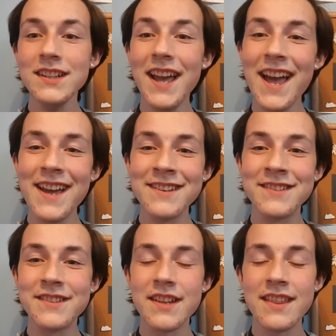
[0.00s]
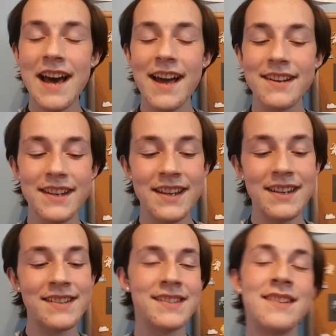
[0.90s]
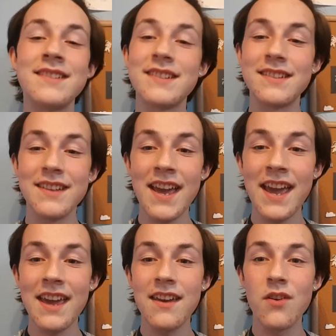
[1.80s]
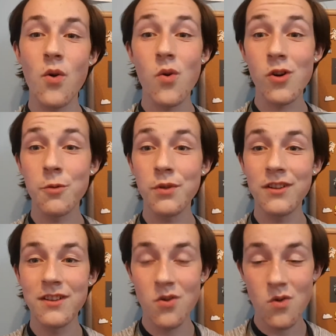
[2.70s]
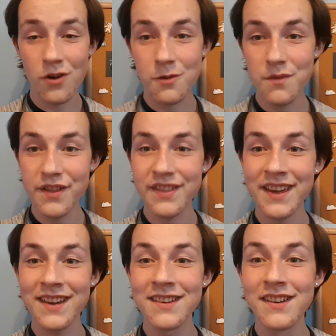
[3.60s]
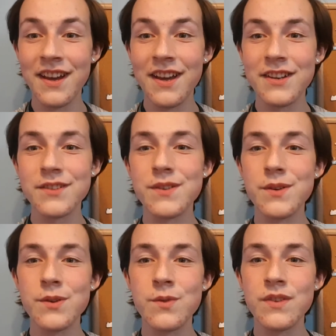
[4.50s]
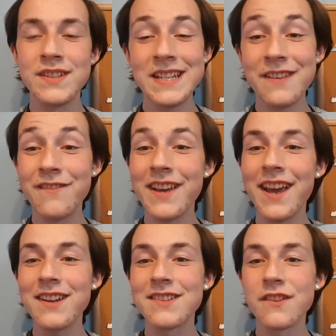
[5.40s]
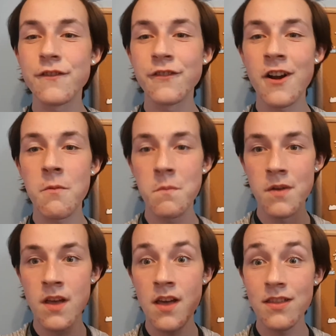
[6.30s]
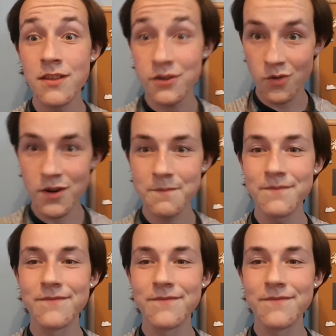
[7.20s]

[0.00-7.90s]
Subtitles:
and that it isn't a horrible, horrible thing to deviate from the norm.